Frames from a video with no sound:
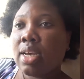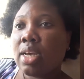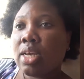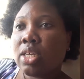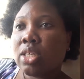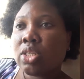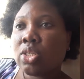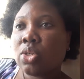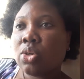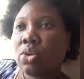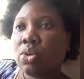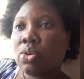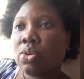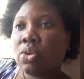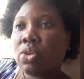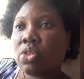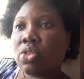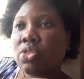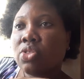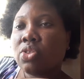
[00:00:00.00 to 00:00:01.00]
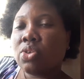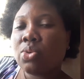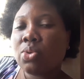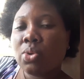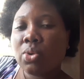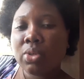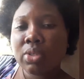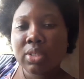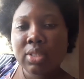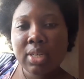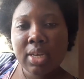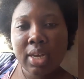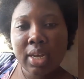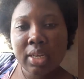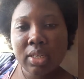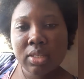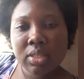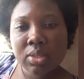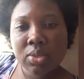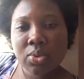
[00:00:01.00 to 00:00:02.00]
So throughout
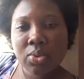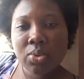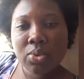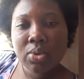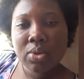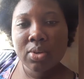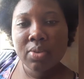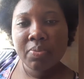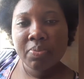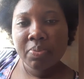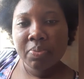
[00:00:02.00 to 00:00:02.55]
high school,